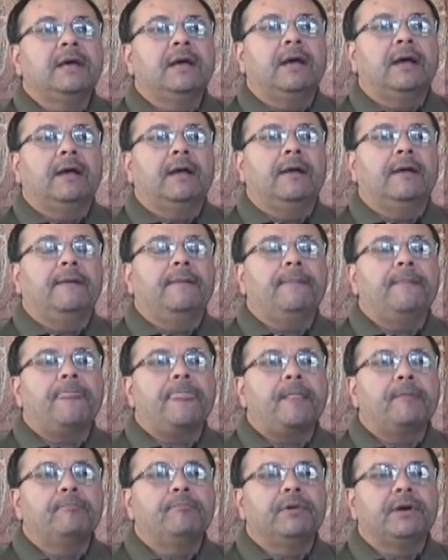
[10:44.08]
Uh,
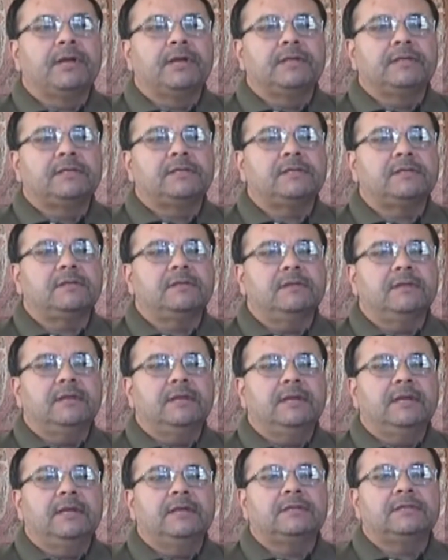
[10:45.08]
but it's
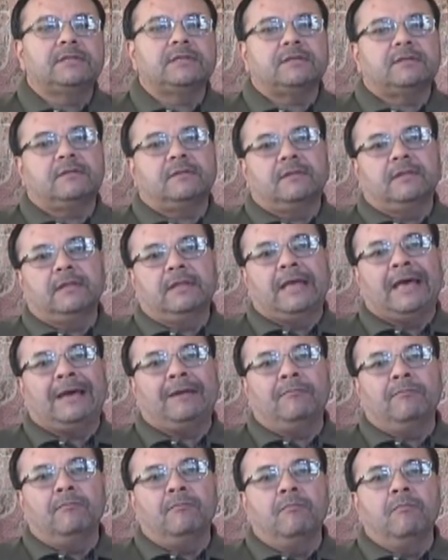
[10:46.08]
it's
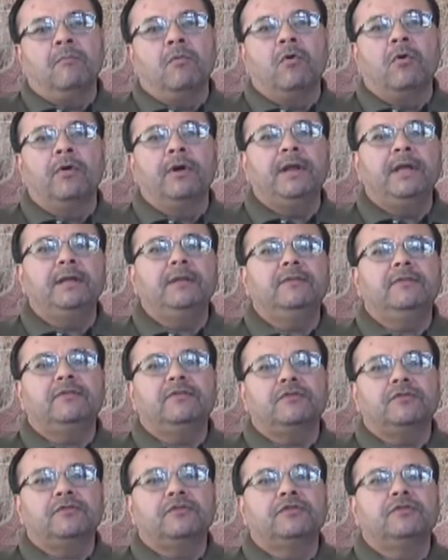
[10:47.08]
that morning
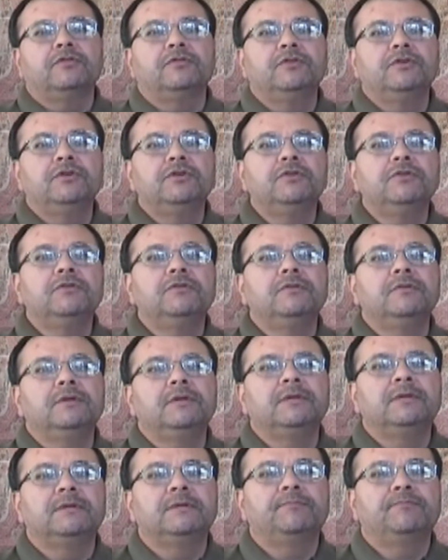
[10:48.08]
to
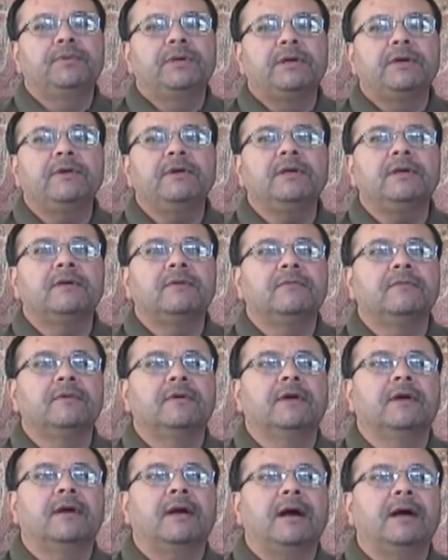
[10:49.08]
noon period
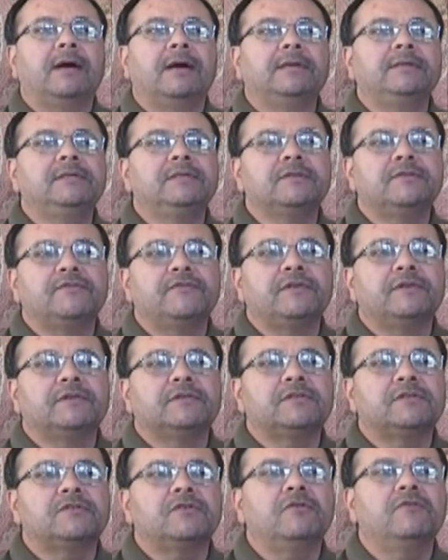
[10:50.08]
where I just feel
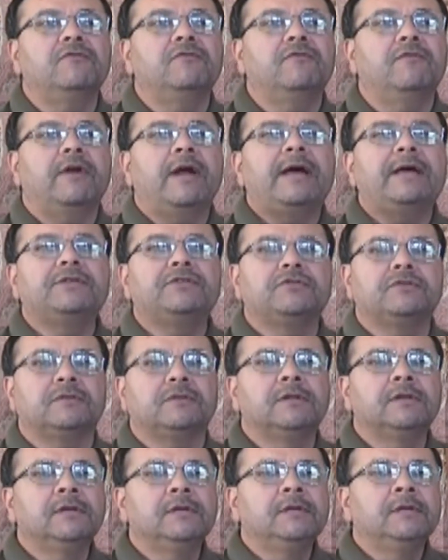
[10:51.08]
so
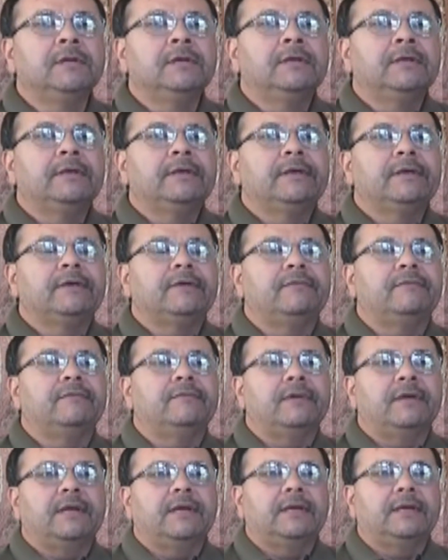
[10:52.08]
fragile, and
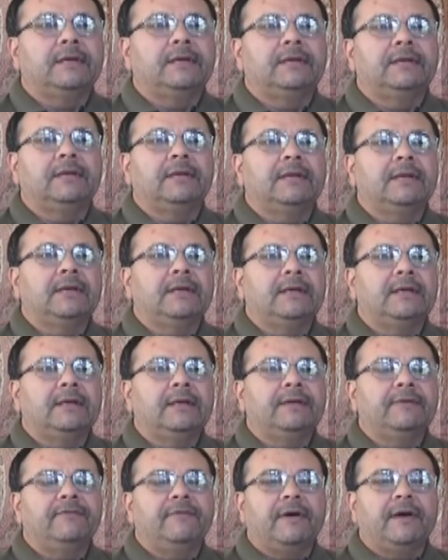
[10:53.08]
and
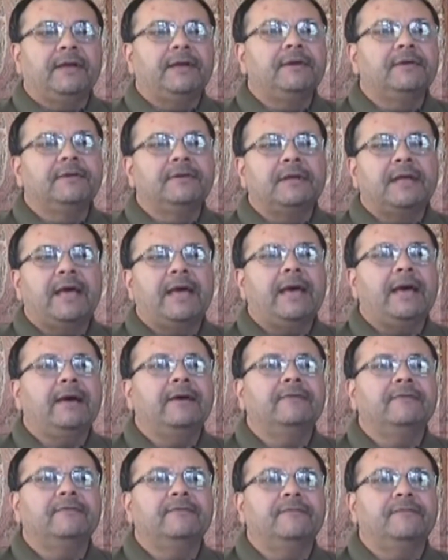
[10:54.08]
if I don't
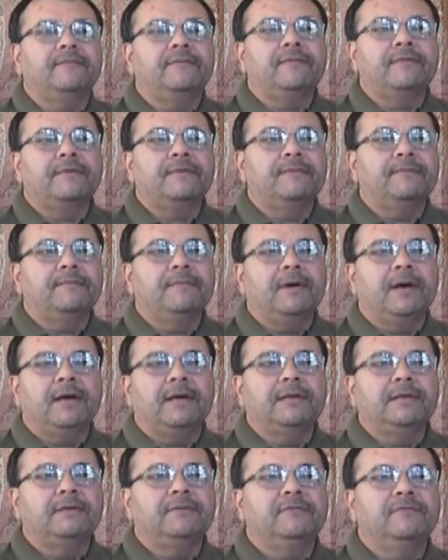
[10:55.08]
have
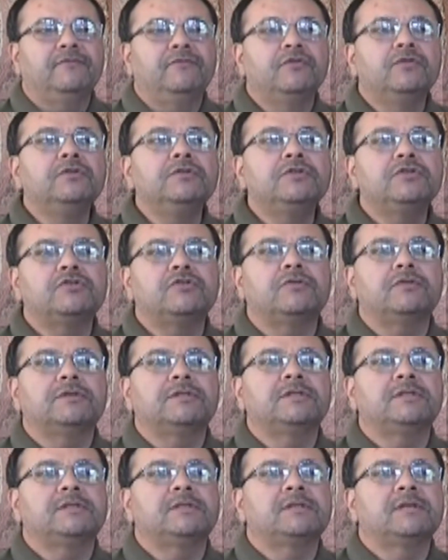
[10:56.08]
my food
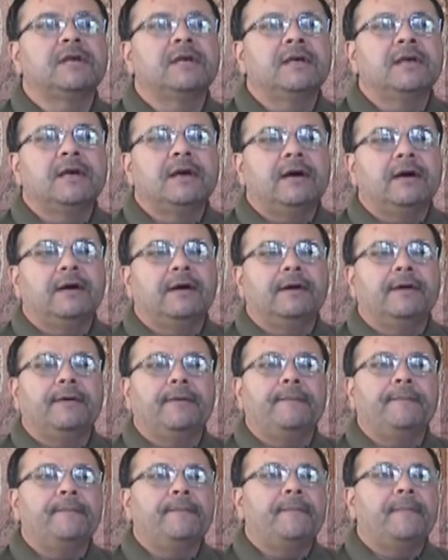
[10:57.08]
sources,
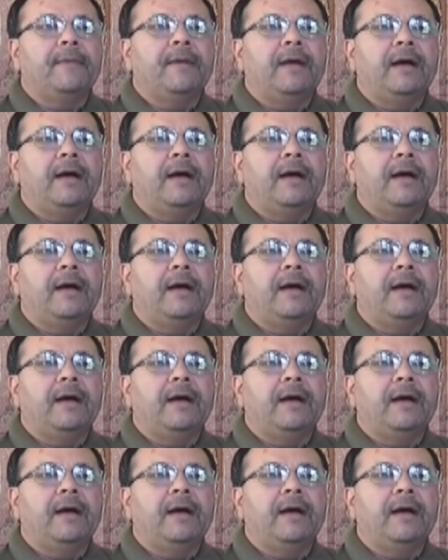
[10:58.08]
um,